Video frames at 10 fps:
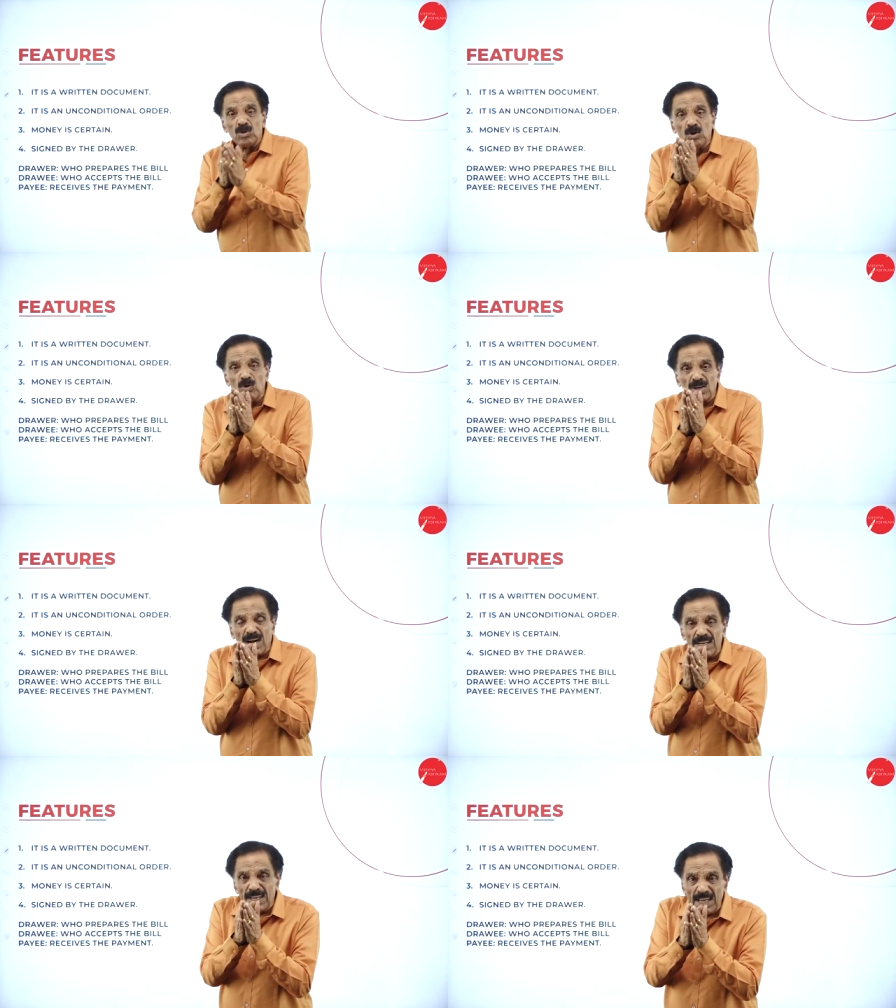No
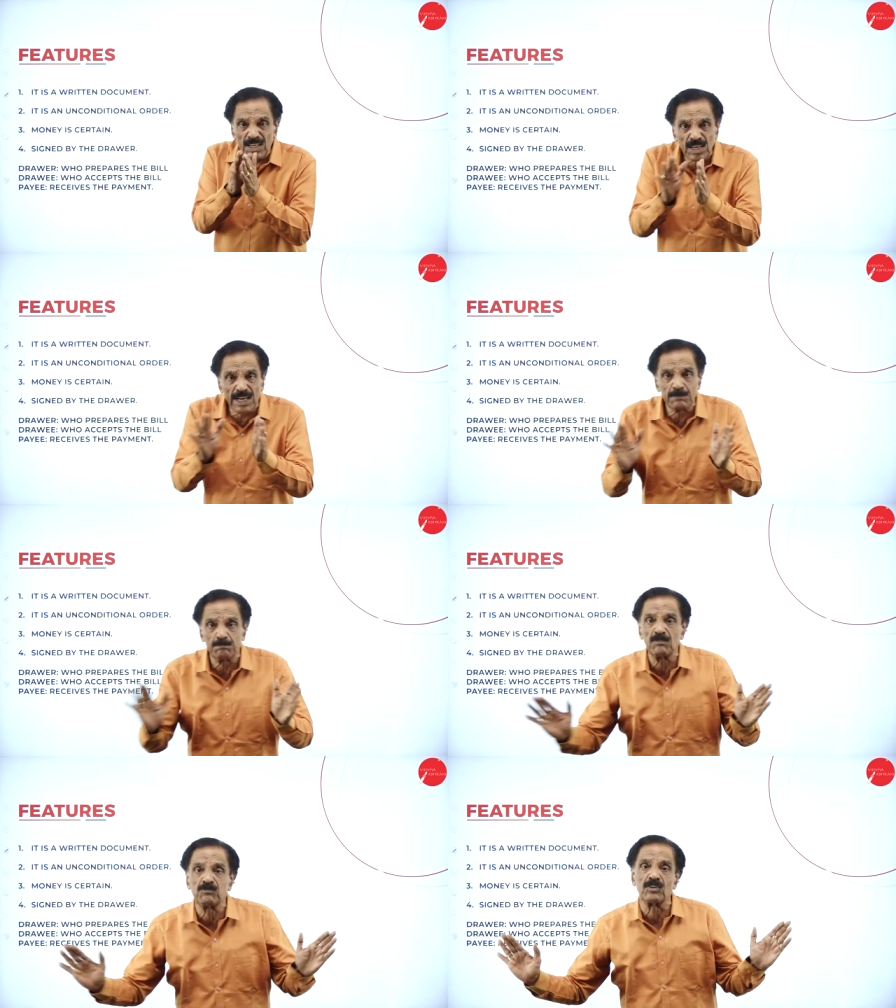condition had
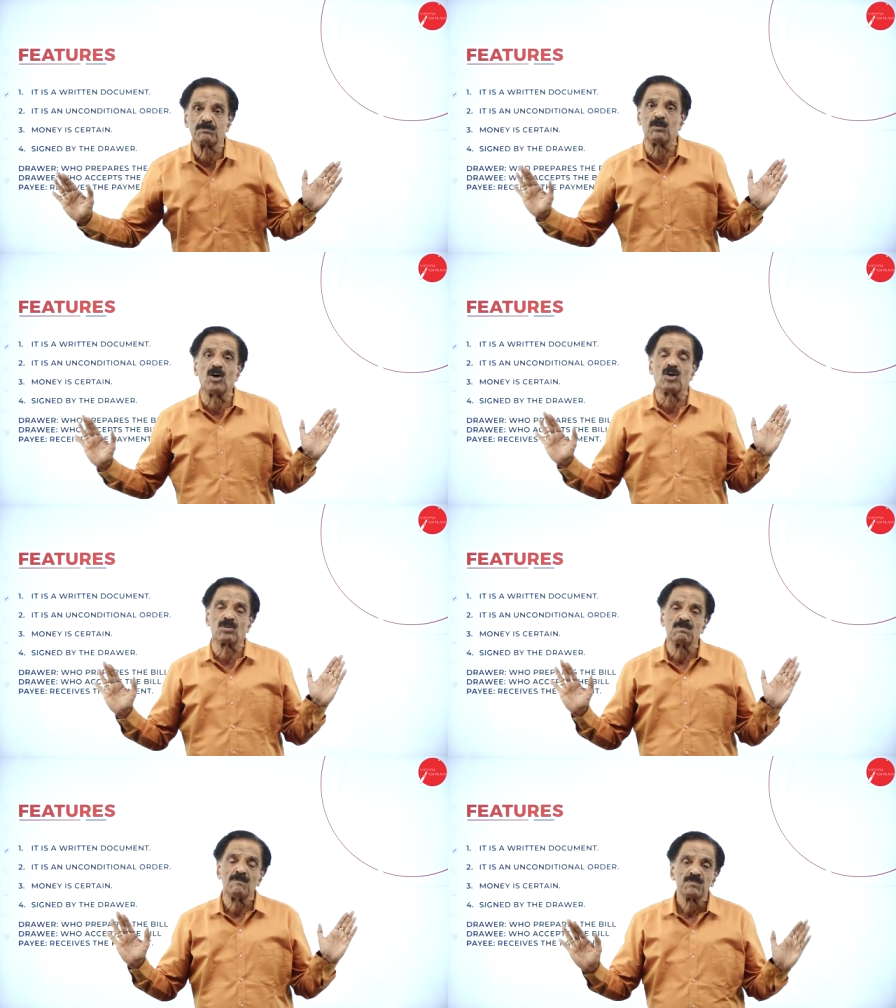been put
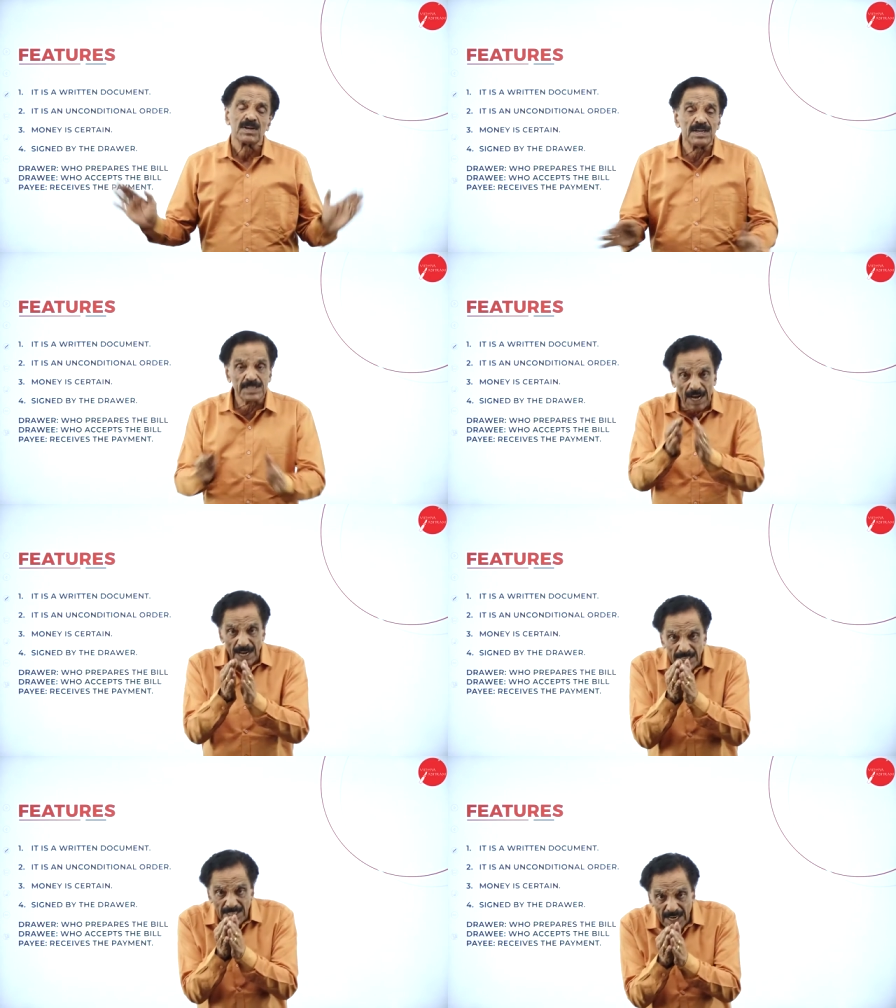forth. It is an
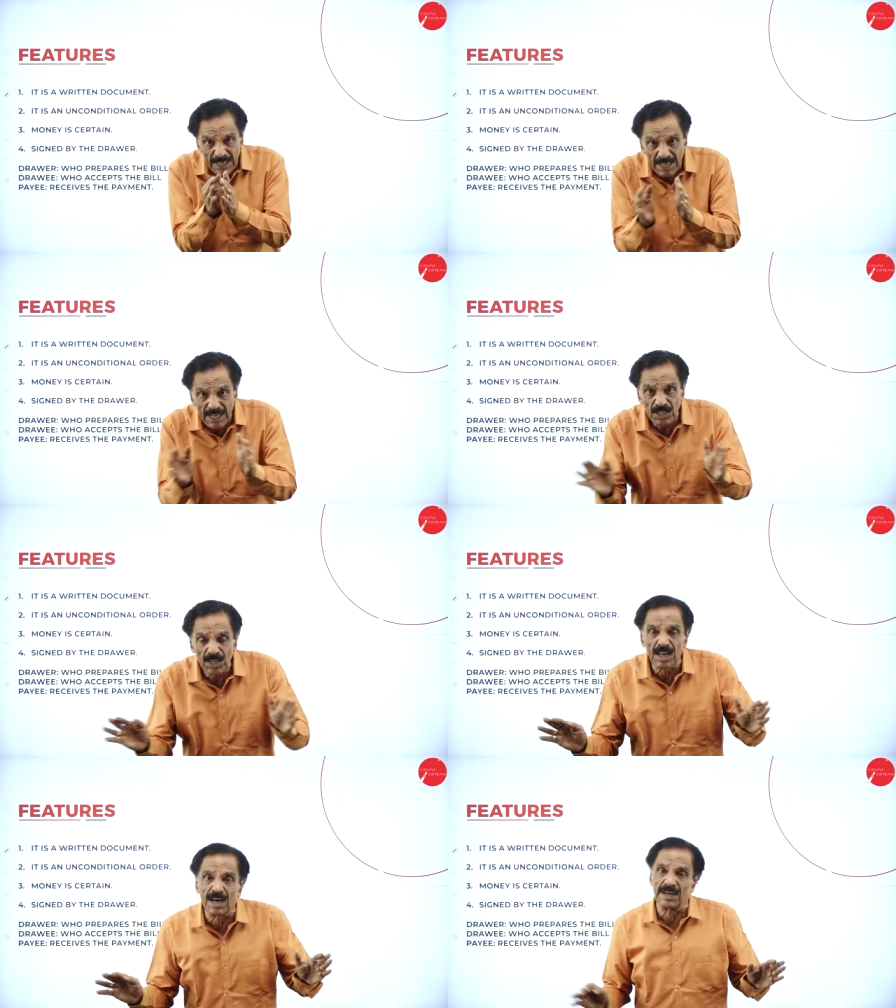
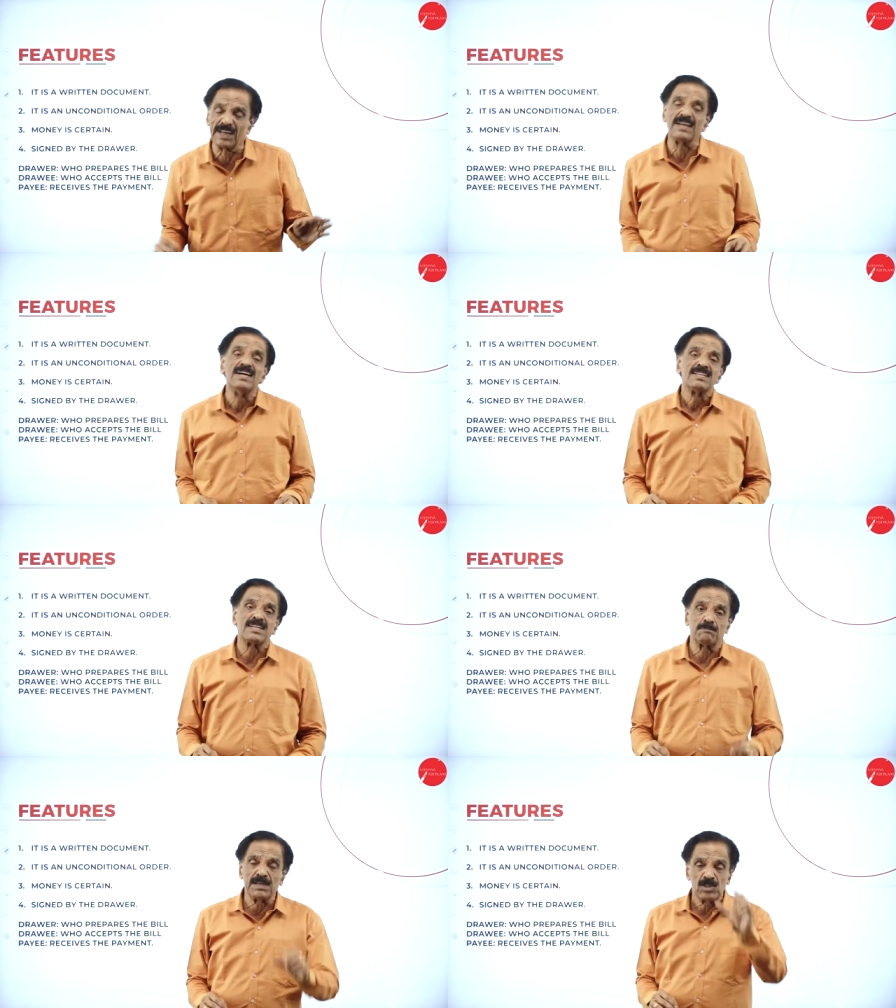unconditional order.
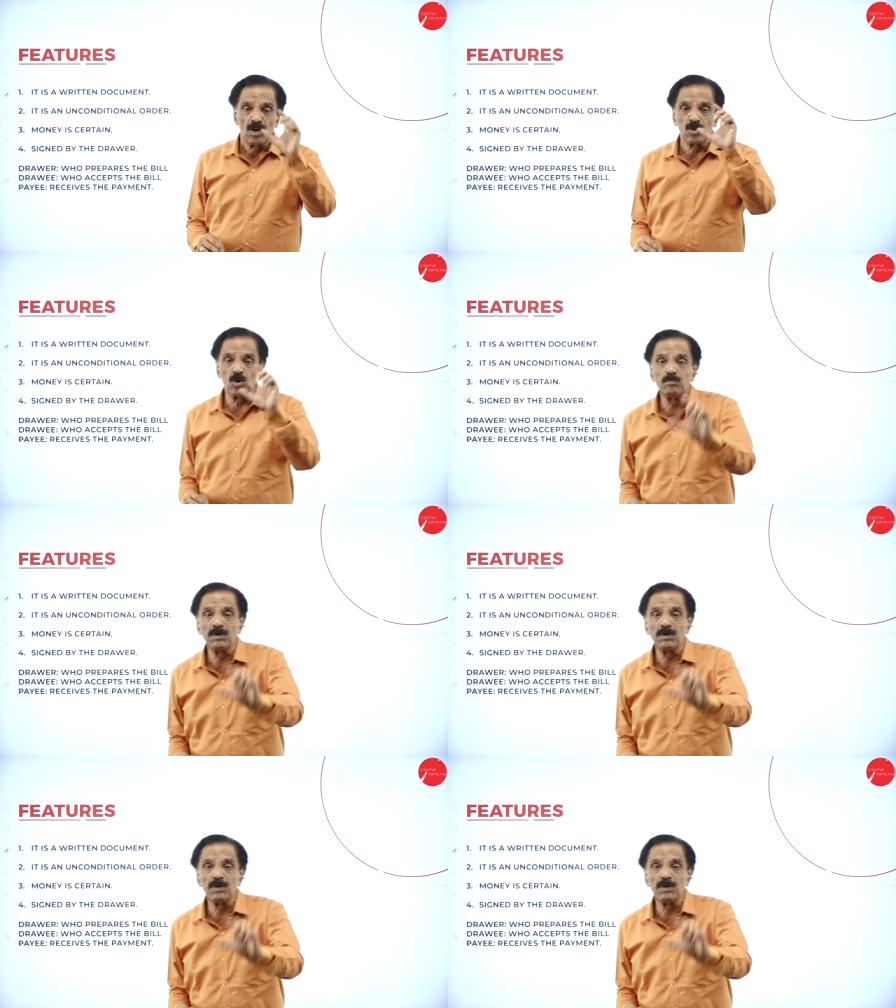That means you